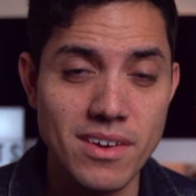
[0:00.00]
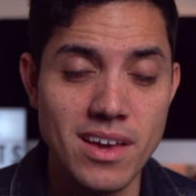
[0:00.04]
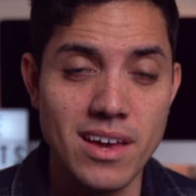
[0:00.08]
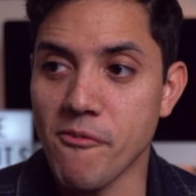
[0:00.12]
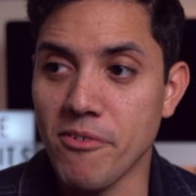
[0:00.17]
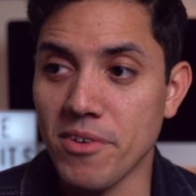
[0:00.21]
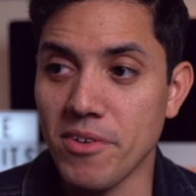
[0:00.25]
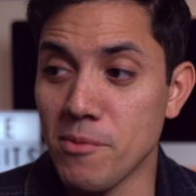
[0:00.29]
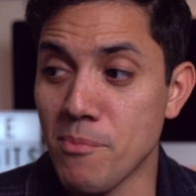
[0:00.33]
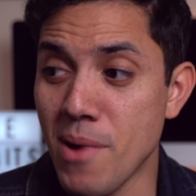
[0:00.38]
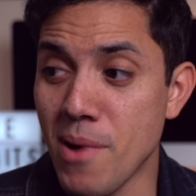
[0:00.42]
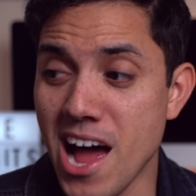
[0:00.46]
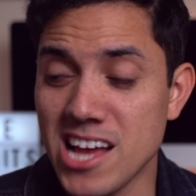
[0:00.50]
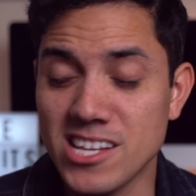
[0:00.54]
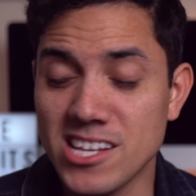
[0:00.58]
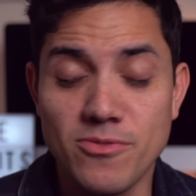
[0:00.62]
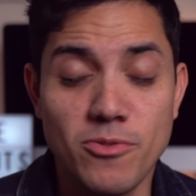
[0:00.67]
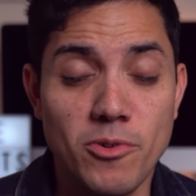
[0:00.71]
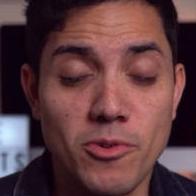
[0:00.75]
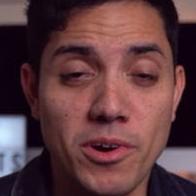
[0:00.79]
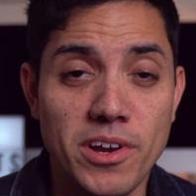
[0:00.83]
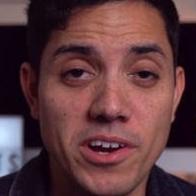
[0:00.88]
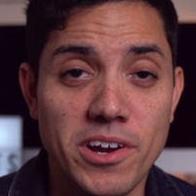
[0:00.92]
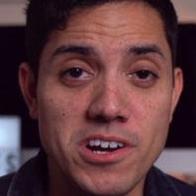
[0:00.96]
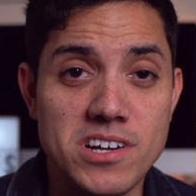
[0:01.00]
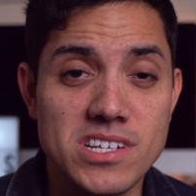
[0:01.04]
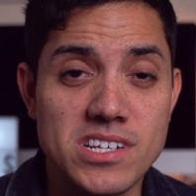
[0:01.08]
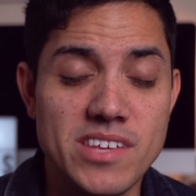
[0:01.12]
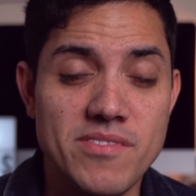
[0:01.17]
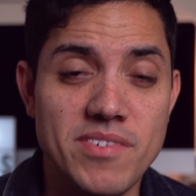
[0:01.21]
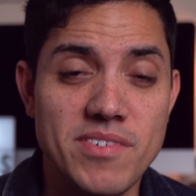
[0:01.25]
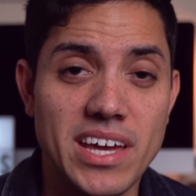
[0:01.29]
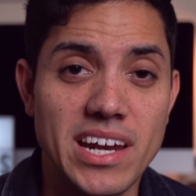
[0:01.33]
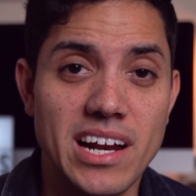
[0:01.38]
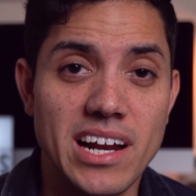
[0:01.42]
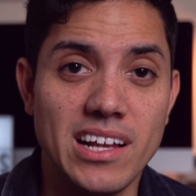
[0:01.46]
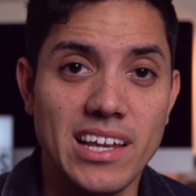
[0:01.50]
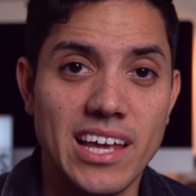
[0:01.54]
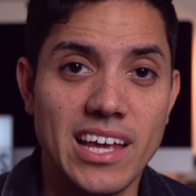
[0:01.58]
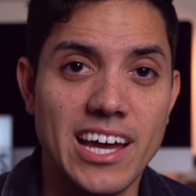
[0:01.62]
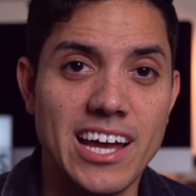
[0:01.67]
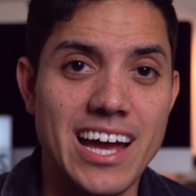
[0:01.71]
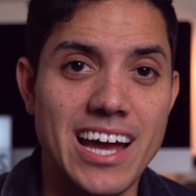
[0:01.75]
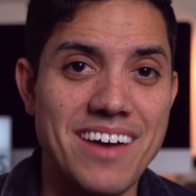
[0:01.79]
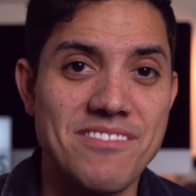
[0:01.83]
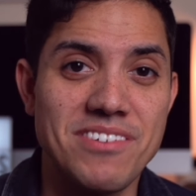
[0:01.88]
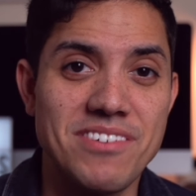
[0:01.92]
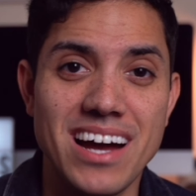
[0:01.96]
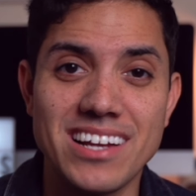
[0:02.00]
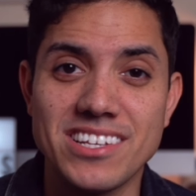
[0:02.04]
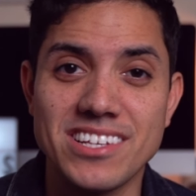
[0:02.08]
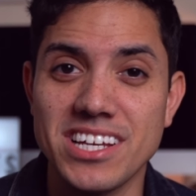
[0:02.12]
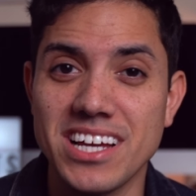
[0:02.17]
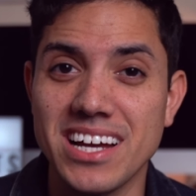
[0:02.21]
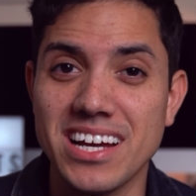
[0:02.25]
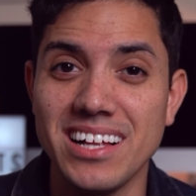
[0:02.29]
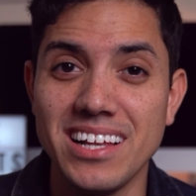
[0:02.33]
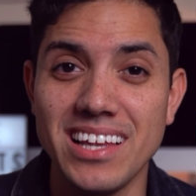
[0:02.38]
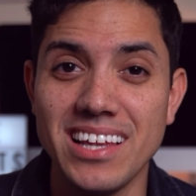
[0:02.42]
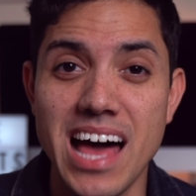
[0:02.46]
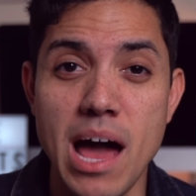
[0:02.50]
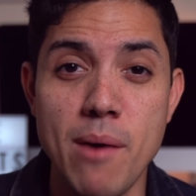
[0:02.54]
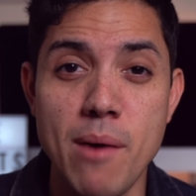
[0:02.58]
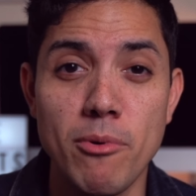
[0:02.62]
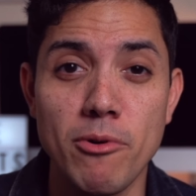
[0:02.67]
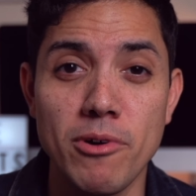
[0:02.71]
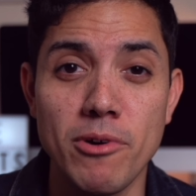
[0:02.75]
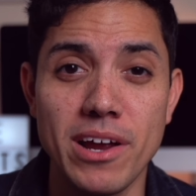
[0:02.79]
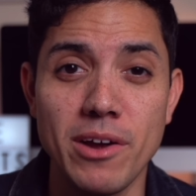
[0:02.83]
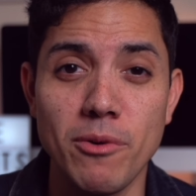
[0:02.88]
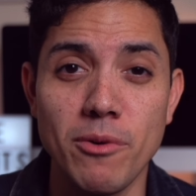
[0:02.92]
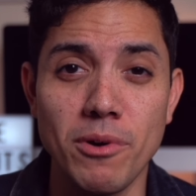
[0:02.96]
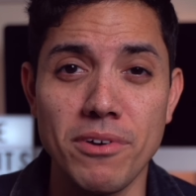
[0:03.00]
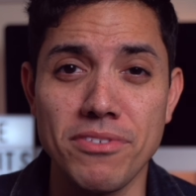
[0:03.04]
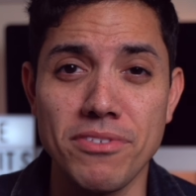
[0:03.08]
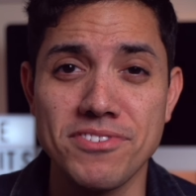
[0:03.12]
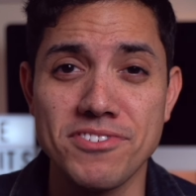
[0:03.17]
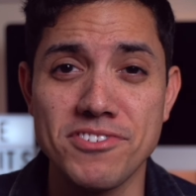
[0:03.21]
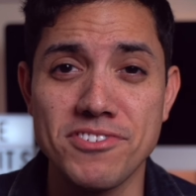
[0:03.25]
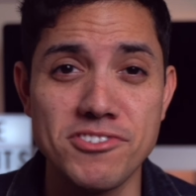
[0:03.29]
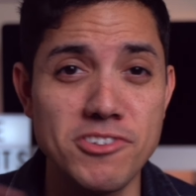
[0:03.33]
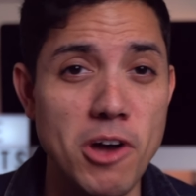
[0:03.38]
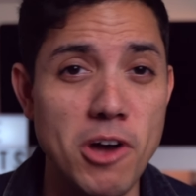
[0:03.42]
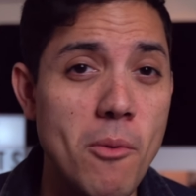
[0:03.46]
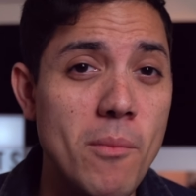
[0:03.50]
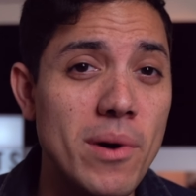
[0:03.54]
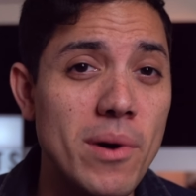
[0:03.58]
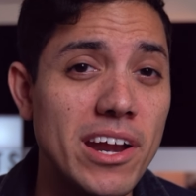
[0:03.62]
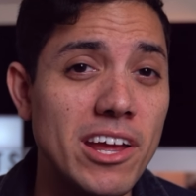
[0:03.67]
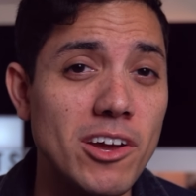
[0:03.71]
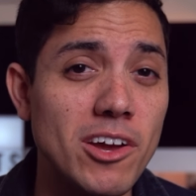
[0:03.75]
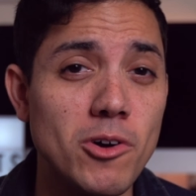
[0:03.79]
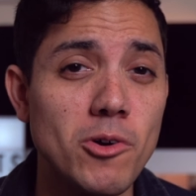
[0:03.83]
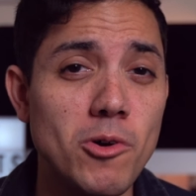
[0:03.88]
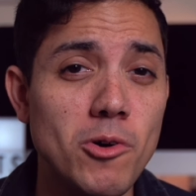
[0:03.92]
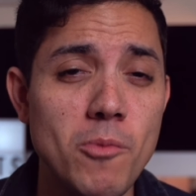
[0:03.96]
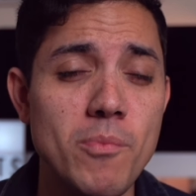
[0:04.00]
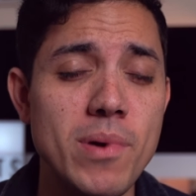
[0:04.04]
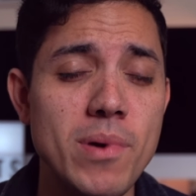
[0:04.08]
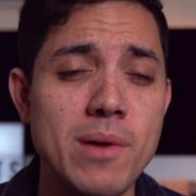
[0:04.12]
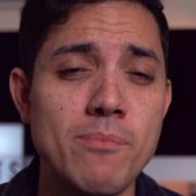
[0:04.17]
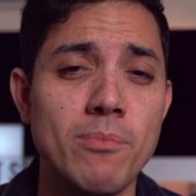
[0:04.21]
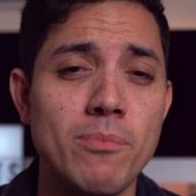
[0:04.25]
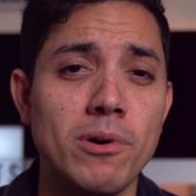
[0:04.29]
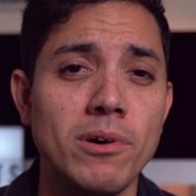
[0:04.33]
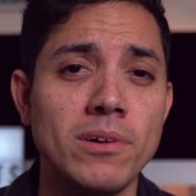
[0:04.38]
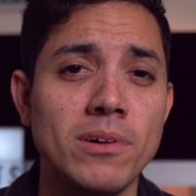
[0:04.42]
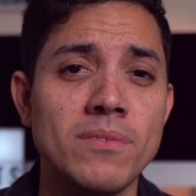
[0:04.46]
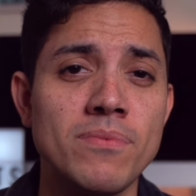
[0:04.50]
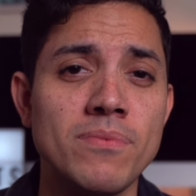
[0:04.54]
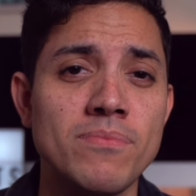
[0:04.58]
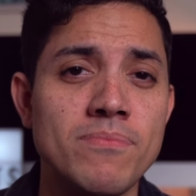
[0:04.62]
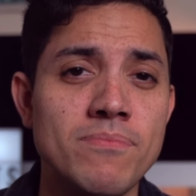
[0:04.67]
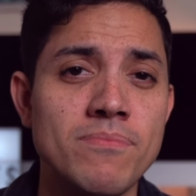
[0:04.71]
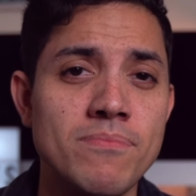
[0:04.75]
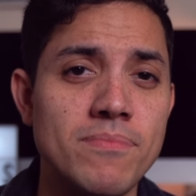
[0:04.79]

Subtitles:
For the past 4 years living in LA, I've got to collaborate with so many cool people